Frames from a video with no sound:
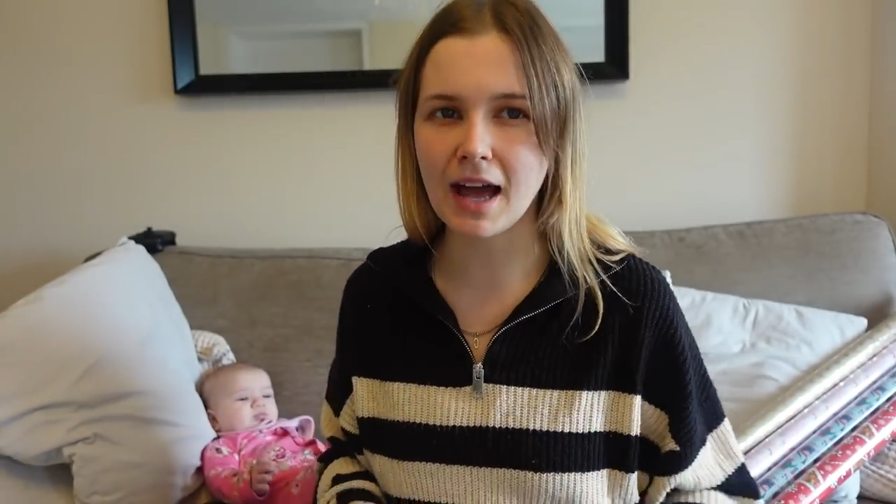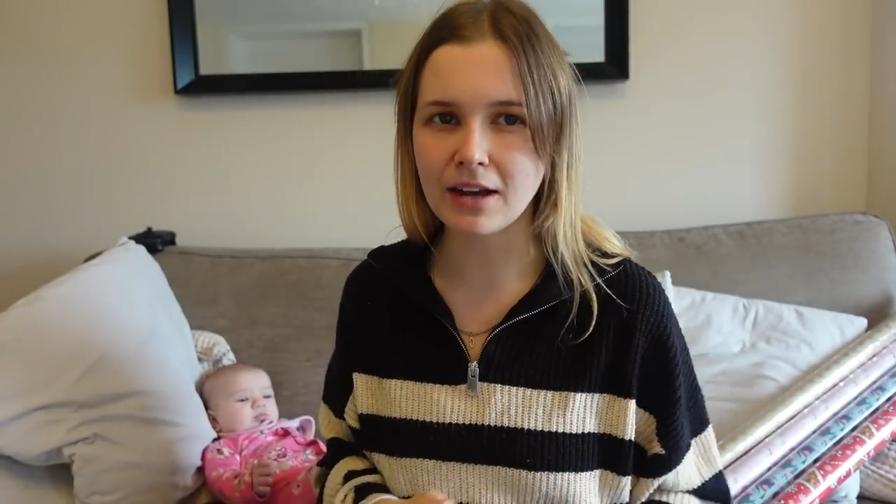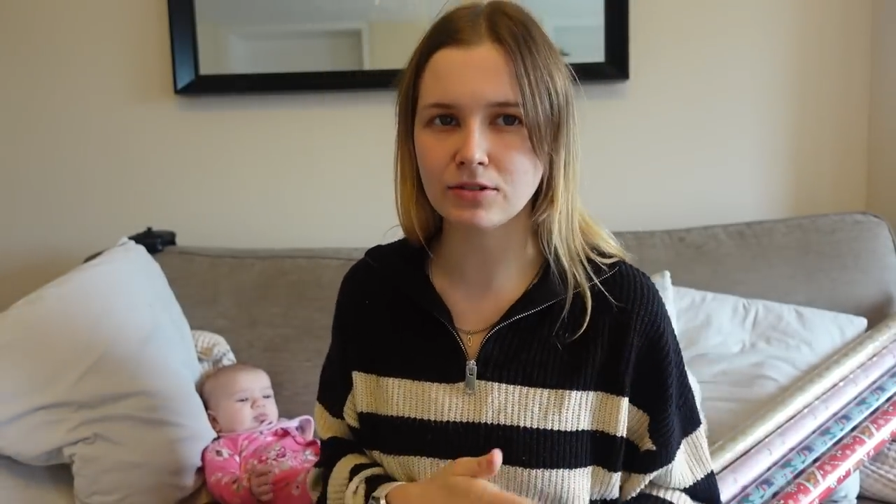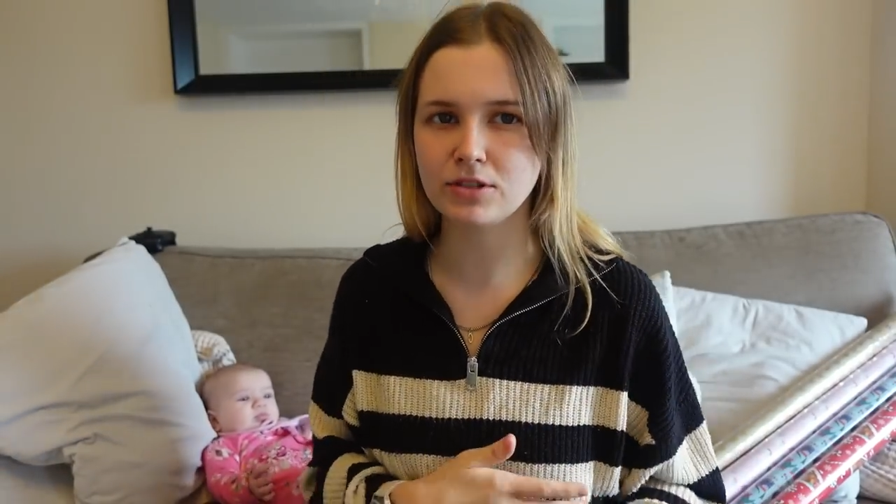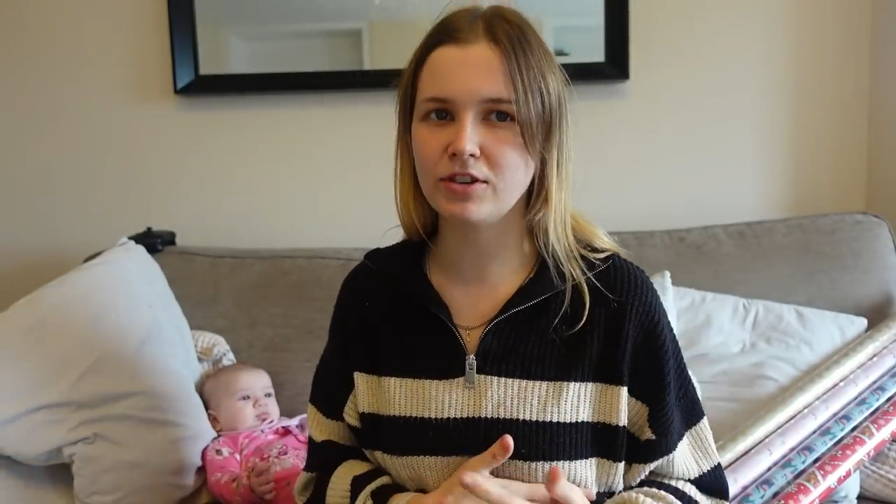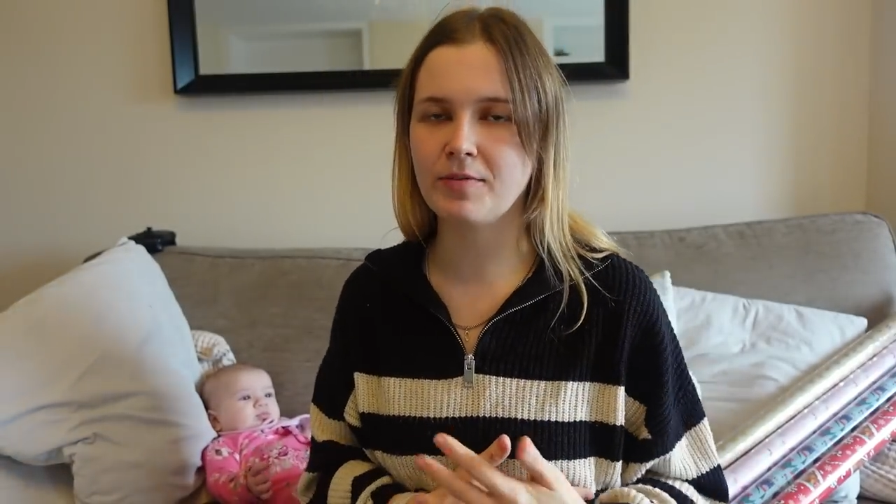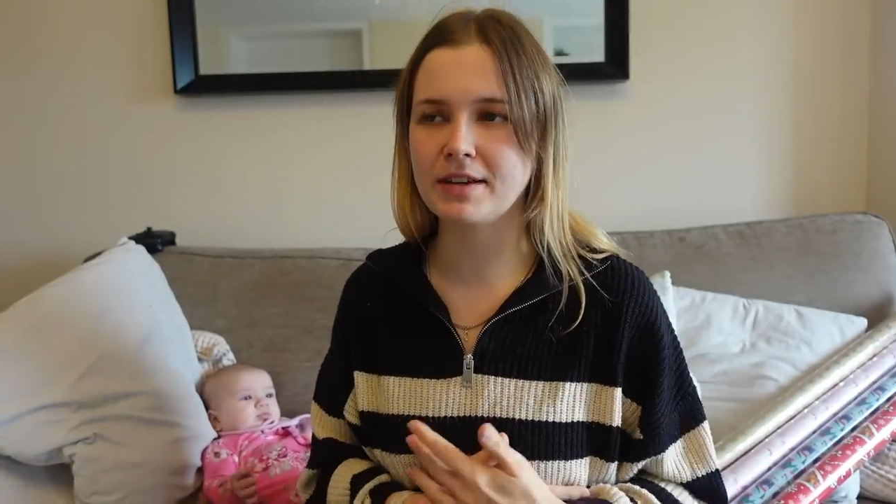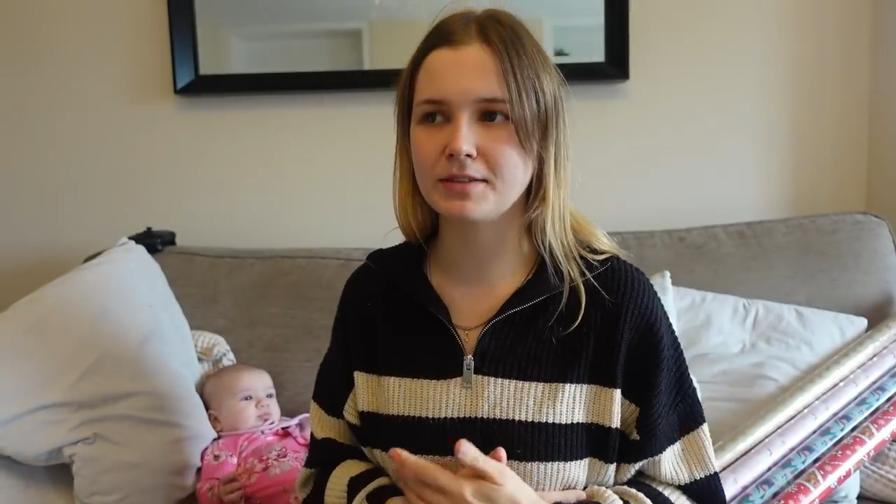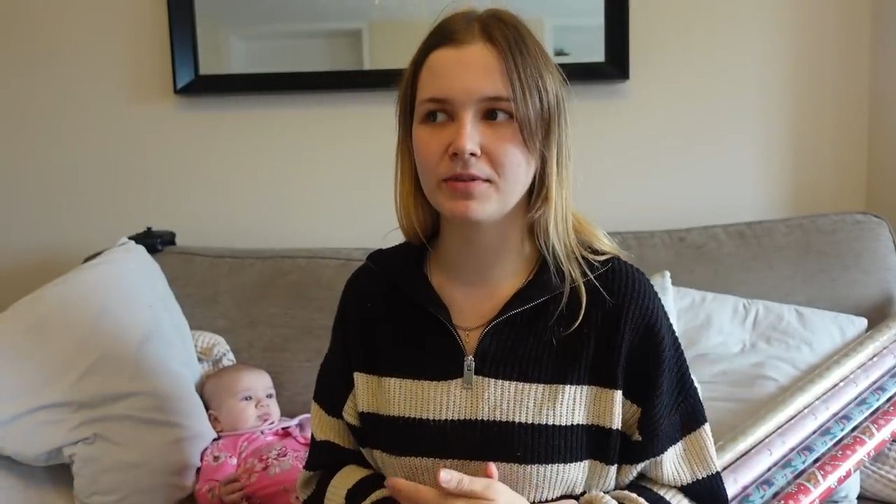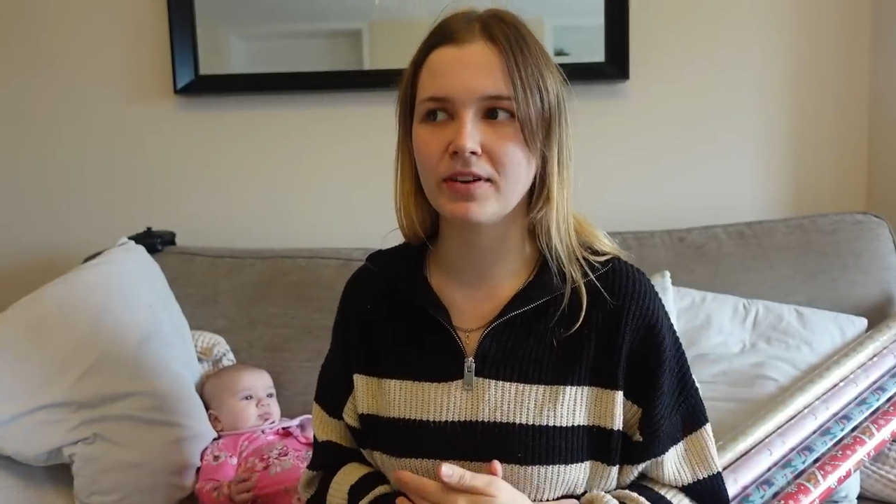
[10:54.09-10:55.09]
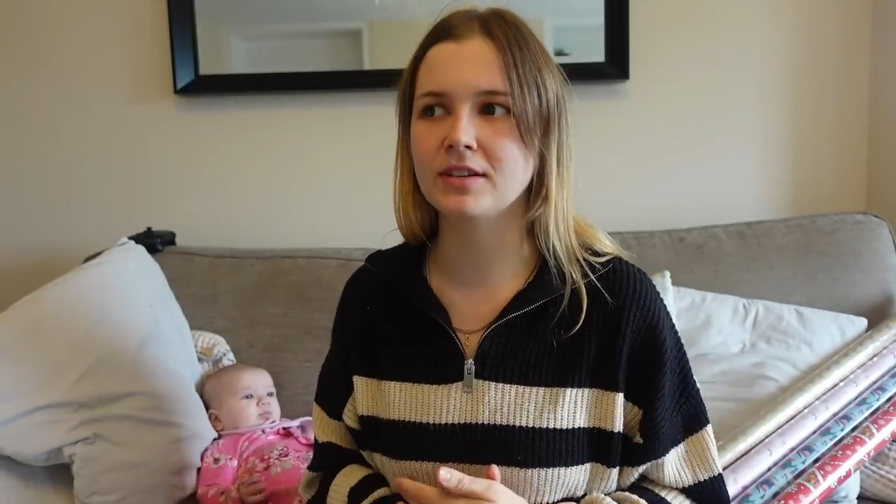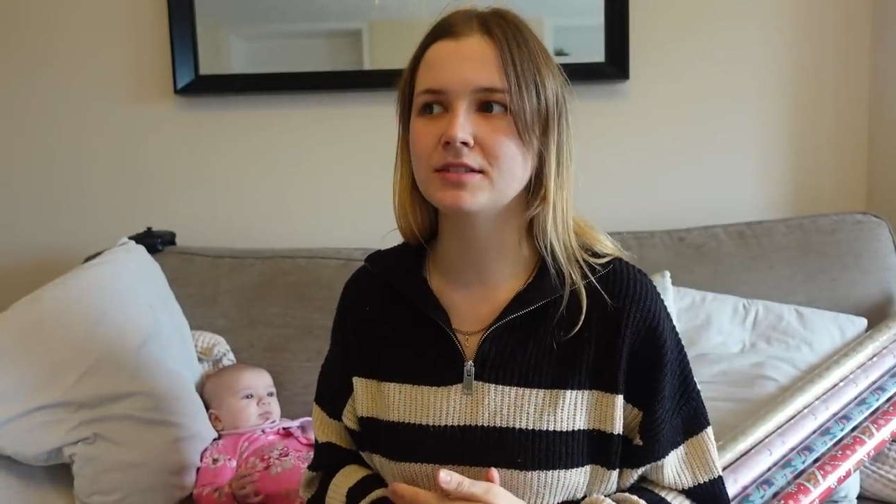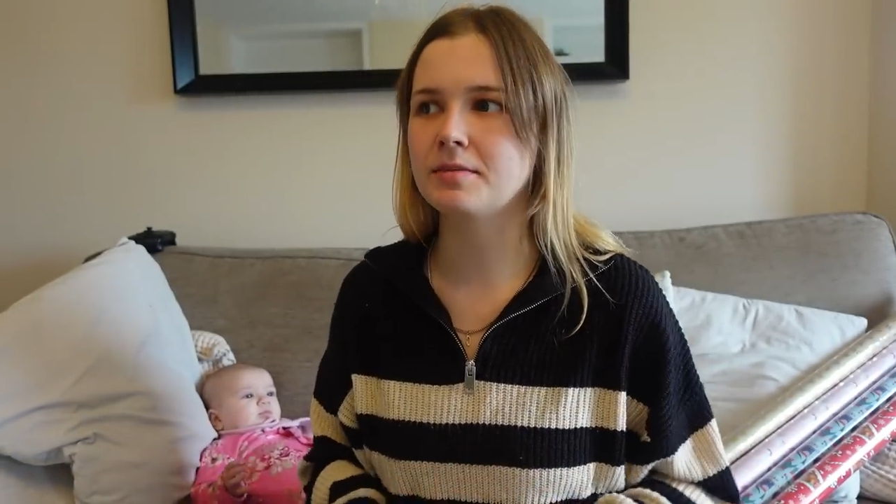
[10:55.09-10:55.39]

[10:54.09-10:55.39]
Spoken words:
adult toothpaste with us